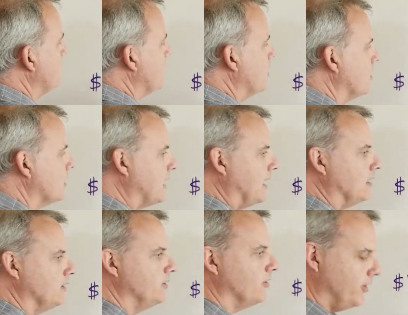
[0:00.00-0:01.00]
per
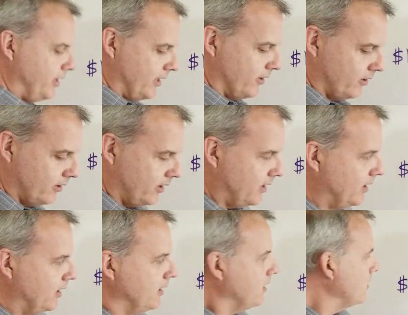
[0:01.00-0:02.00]
calendar year.
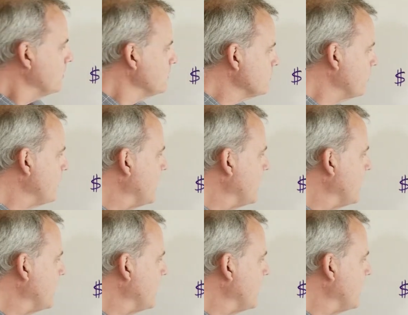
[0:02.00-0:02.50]
So